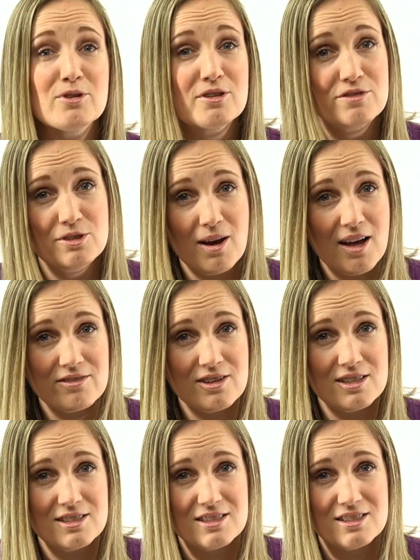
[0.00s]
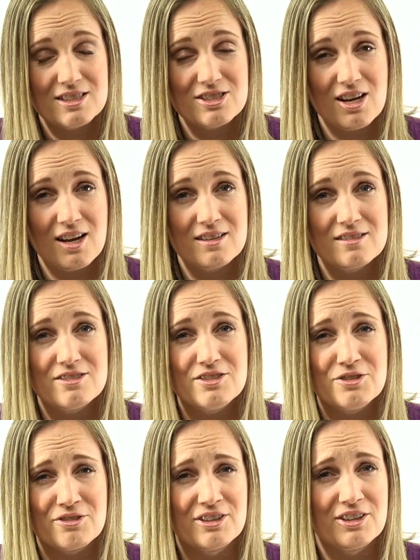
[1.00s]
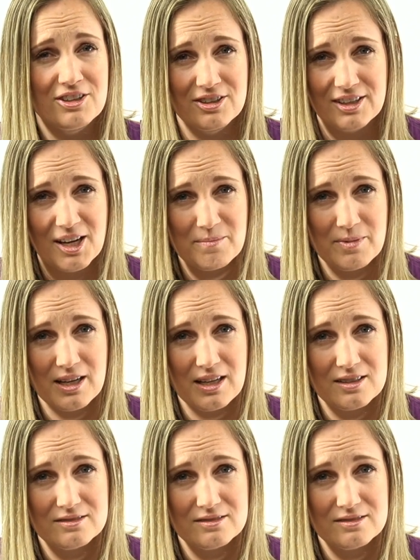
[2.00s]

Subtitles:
if you have an autistic child, you're in good company.